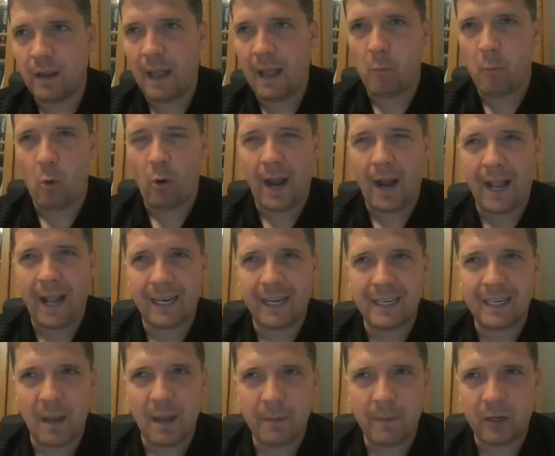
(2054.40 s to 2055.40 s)
more
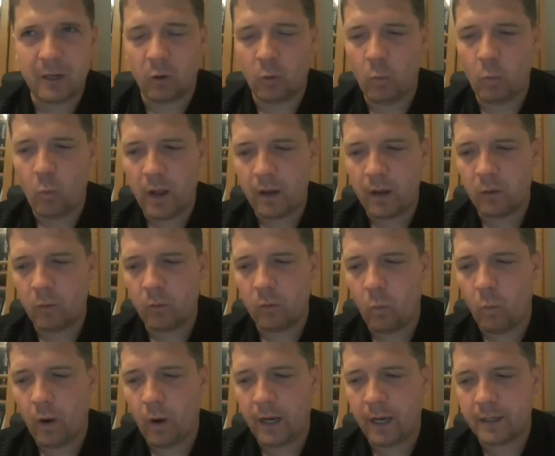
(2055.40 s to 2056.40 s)
academic, or
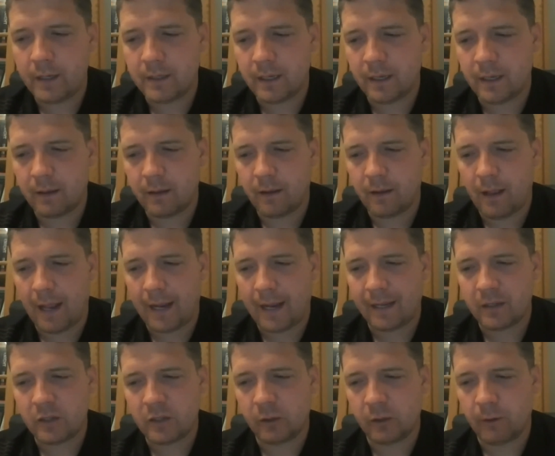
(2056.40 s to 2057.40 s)
what is it, I
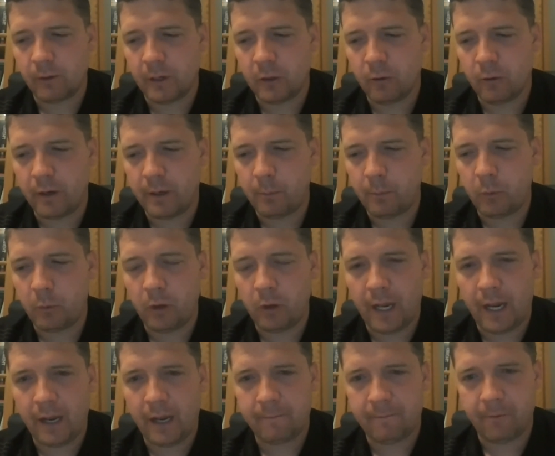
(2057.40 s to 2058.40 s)
guess, your recruiting
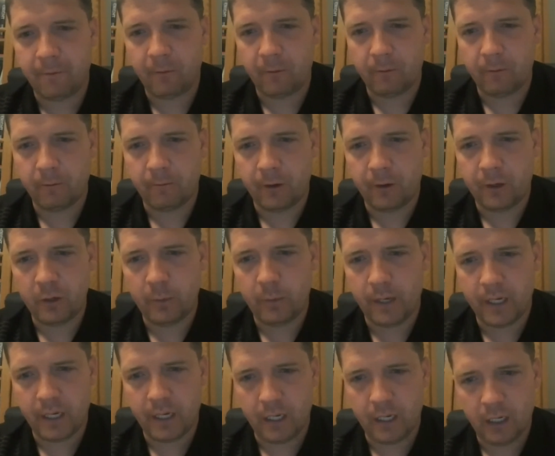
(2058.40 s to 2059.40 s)
plan for
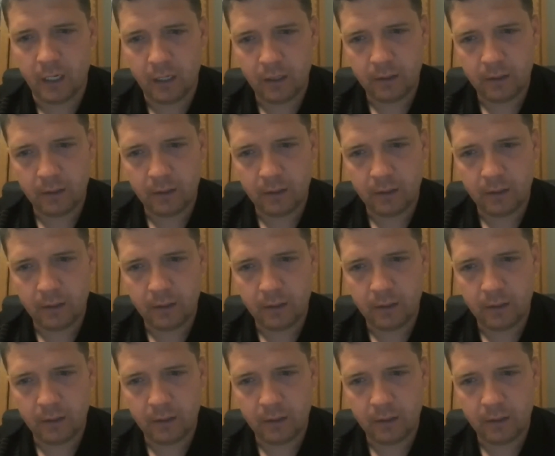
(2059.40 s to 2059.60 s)
UIndy?